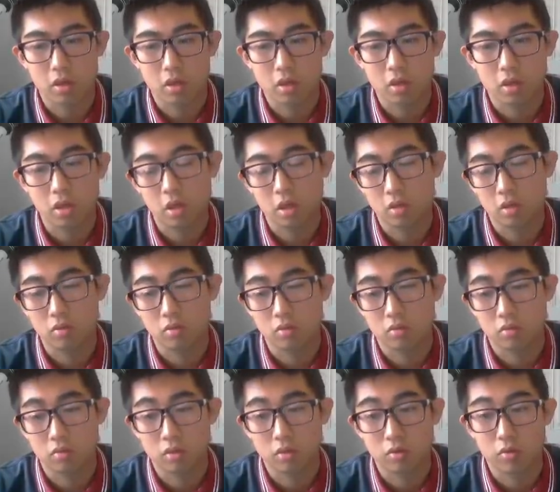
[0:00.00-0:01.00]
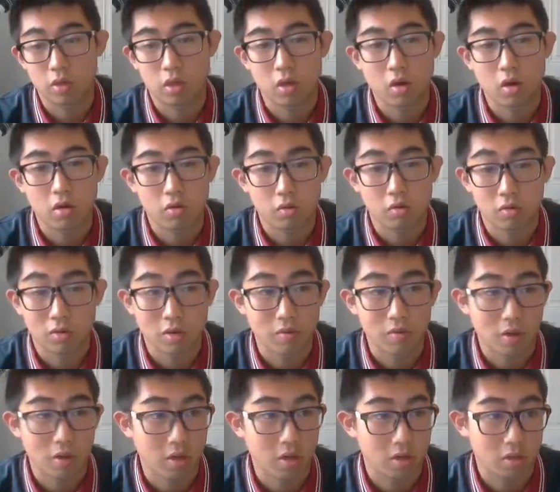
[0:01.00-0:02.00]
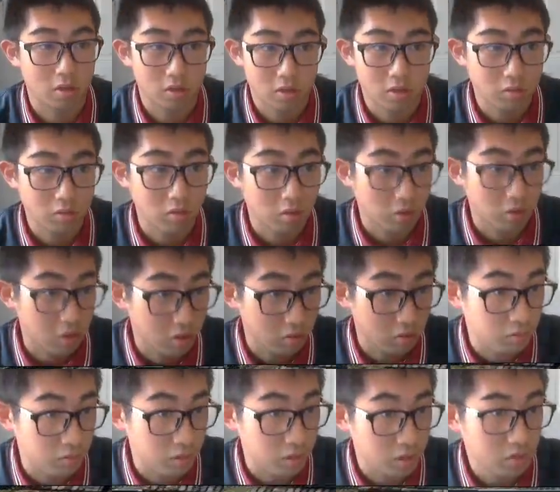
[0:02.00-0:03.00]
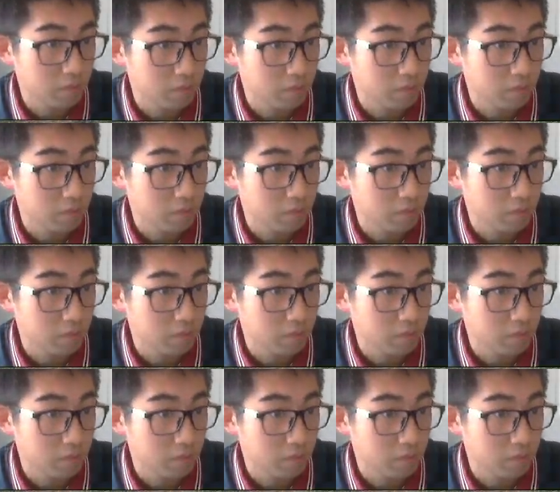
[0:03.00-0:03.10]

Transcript: he knows which way the RU is coming and he still got killed, but